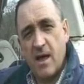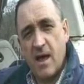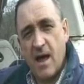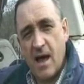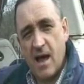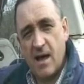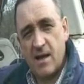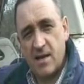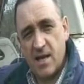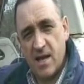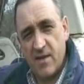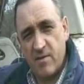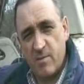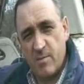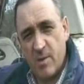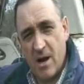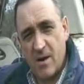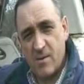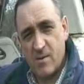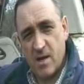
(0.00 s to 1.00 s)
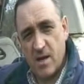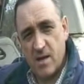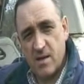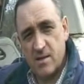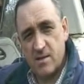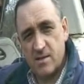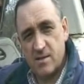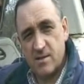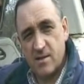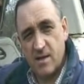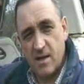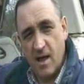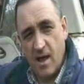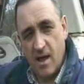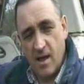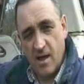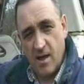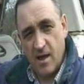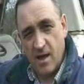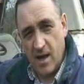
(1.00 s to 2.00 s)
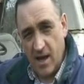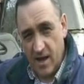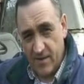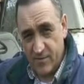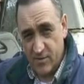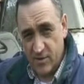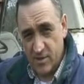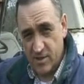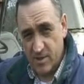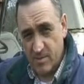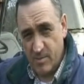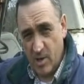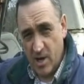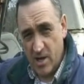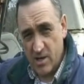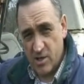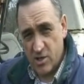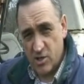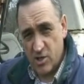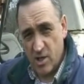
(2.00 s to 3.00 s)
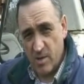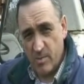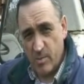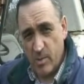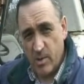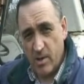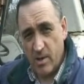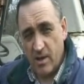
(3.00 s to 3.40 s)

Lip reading: at David Brown Gears, and after his apprenticeship